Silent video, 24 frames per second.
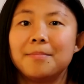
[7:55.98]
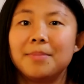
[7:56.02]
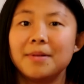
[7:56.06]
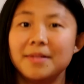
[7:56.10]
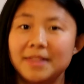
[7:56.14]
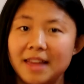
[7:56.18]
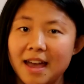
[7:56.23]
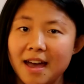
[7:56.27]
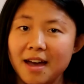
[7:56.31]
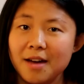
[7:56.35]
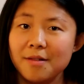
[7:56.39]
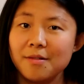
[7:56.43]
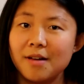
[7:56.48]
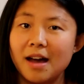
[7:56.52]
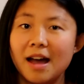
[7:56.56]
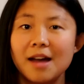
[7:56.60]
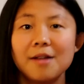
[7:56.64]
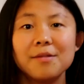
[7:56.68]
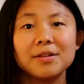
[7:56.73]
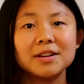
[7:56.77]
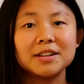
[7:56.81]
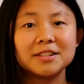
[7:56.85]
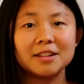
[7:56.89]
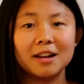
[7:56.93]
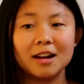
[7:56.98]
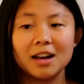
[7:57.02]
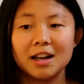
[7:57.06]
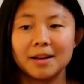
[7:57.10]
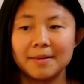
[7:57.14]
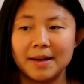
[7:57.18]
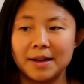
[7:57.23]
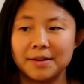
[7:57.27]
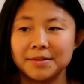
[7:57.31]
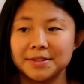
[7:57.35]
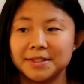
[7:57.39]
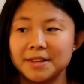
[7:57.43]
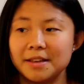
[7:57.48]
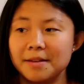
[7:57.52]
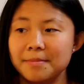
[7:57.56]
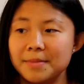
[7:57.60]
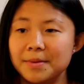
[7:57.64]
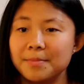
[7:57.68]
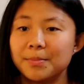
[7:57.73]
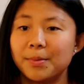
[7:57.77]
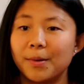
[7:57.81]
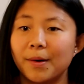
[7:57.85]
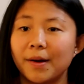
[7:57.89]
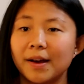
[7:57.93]
But now I want to talk about some
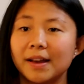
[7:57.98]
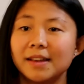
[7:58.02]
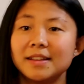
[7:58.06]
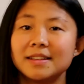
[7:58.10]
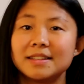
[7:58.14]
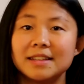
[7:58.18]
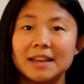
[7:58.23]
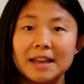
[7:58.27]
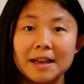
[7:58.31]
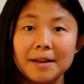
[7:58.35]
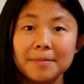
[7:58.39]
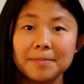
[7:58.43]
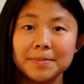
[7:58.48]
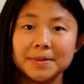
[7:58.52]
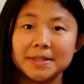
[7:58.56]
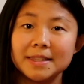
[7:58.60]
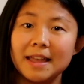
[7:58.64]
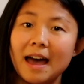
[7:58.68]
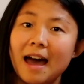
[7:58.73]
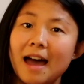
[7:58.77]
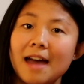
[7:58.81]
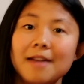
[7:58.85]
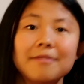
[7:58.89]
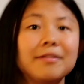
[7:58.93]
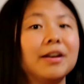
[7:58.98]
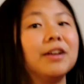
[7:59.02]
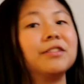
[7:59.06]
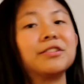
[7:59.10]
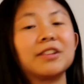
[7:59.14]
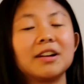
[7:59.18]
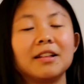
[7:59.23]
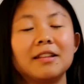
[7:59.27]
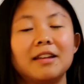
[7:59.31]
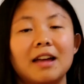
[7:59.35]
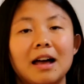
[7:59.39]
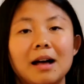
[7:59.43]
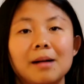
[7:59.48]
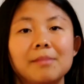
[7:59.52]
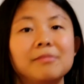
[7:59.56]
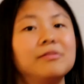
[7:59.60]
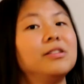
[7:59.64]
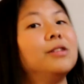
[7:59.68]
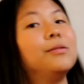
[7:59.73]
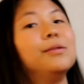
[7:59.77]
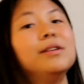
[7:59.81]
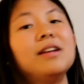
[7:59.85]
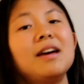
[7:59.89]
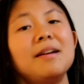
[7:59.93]
important tips that I find really
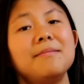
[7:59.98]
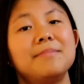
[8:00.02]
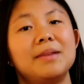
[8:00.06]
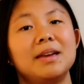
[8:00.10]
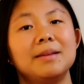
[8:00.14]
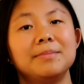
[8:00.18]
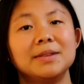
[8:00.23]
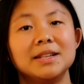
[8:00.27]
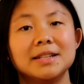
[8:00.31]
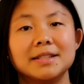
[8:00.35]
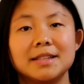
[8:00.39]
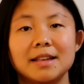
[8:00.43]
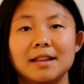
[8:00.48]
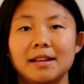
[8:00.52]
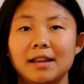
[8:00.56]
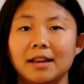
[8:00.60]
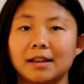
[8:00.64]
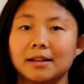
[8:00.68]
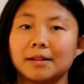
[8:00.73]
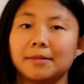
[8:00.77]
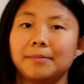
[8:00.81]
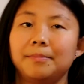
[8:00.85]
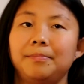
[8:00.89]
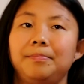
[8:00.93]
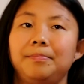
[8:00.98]
helpful when I'm babysitting.